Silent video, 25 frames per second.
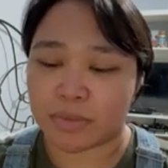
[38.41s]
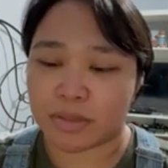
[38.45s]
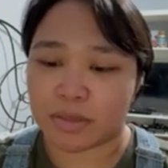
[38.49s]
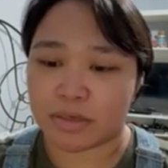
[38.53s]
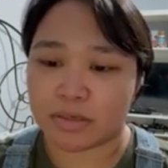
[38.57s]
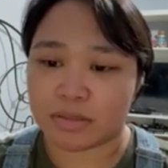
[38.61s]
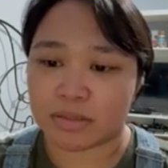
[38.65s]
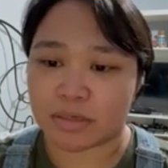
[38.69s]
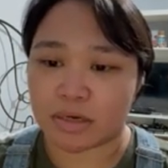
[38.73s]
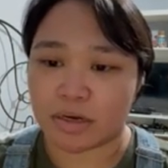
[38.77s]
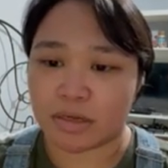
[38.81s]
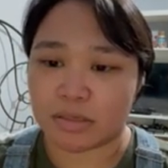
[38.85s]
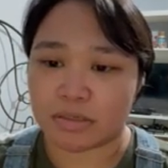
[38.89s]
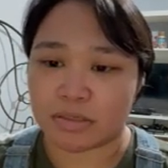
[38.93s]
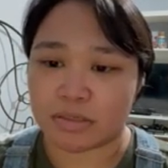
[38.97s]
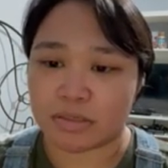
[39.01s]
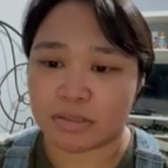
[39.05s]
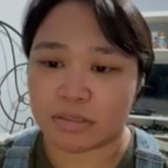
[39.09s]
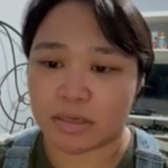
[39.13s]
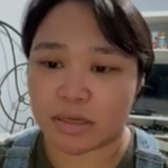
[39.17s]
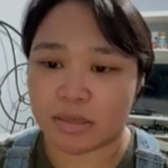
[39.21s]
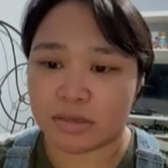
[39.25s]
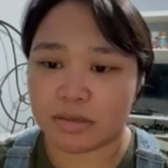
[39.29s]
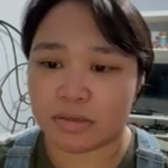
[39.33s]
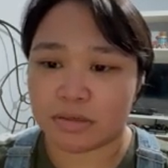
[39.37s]
is called
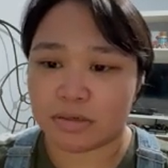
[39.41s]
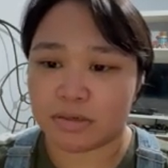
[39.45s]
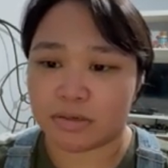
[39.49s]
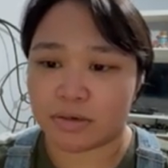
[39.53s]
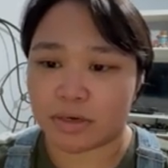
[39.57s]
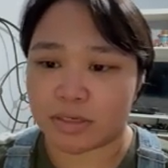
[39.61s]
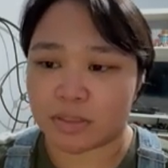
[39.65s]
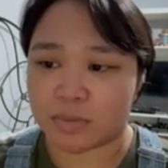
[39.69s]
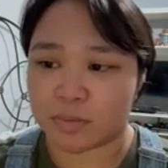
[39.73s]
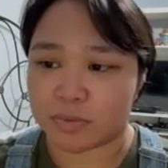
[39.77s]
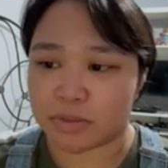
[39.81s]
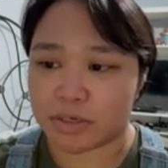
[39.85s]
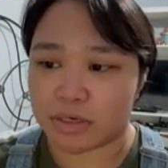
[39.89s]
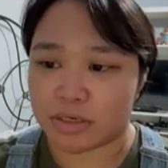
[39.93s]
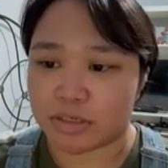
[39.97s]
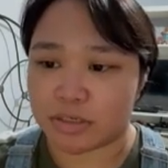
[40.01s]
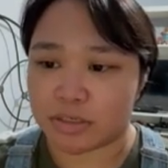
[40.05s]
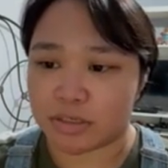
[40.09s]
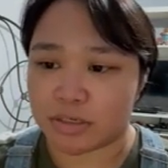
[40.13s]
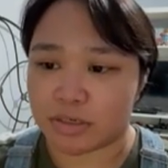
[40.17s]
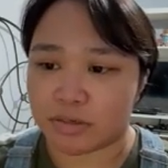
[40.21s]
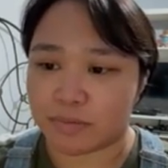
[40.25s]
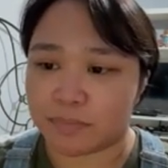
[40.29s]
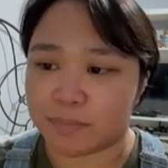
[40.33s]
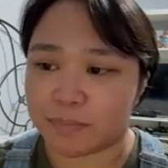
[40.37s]
cellular
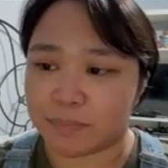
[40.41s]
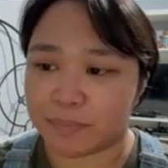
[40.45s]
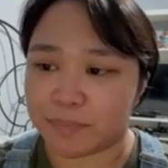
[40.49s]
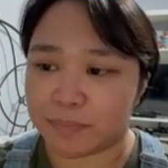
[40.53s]
respiration.